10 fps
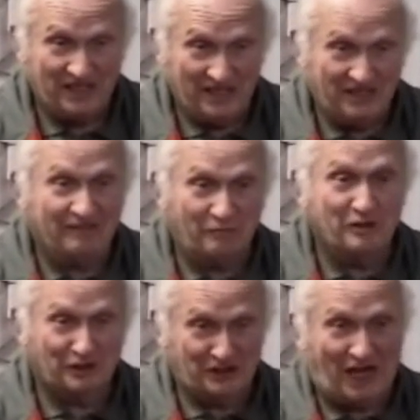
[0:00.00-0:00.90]
They have a
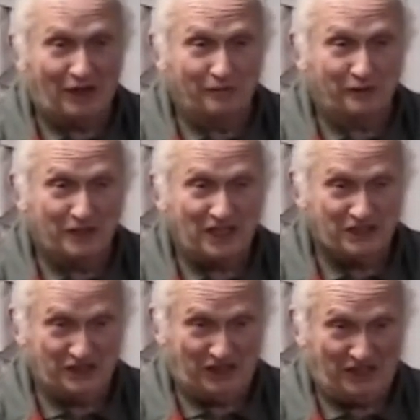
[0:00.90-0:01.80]
million dollar
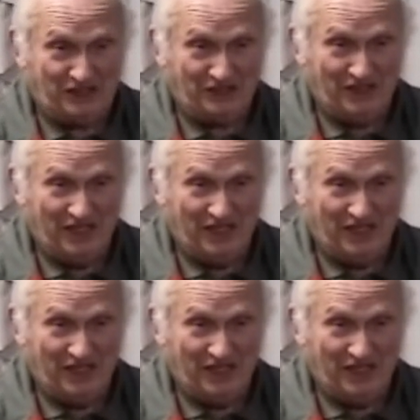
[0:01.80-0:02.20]
production kitchen.